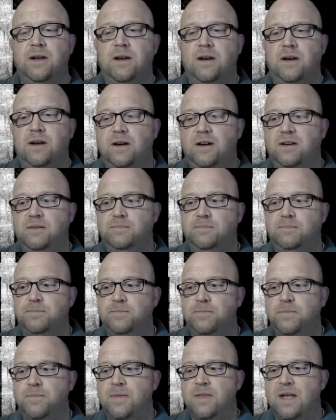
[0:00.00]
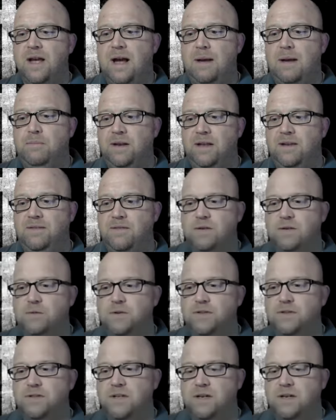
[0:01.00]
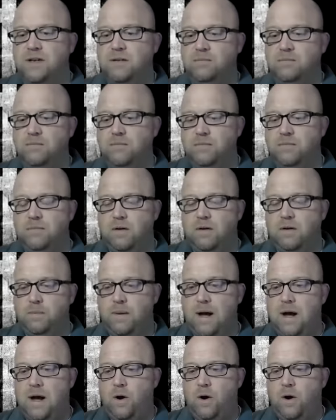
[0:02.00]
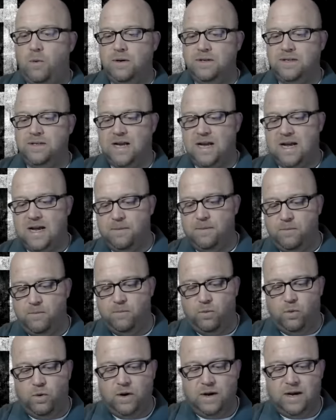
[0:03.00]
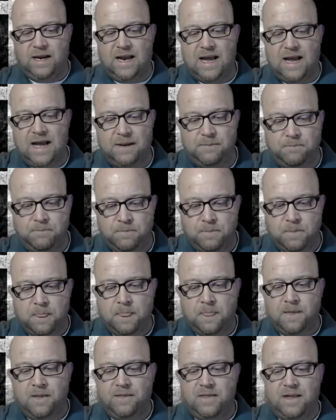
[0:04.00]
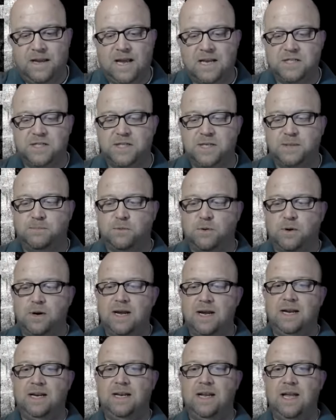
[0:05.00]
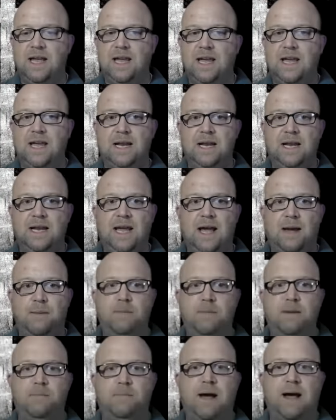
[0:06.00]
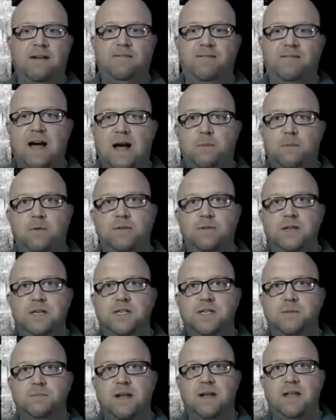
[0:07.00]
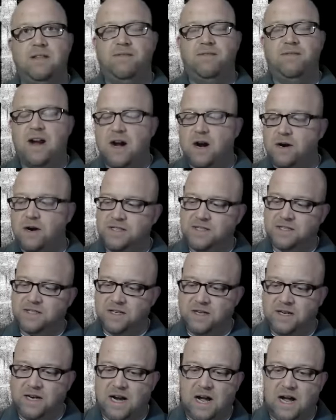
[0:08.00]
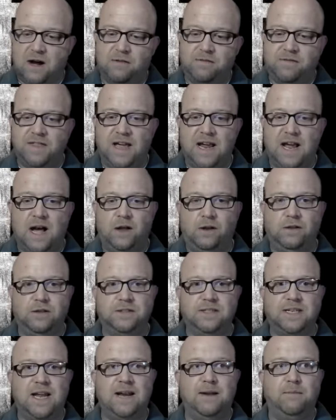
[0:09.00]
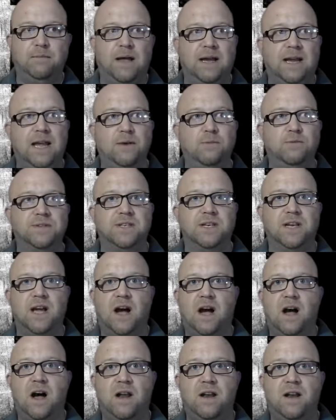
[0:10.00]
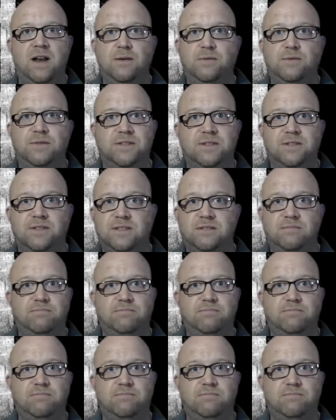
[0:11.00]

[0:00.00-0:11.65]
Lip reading: I believe it was Paul one time where they got shipwrecked and he got bit by a viper that jumped out of the fire and he slung it off, and they all looked at him like he was a god, and he was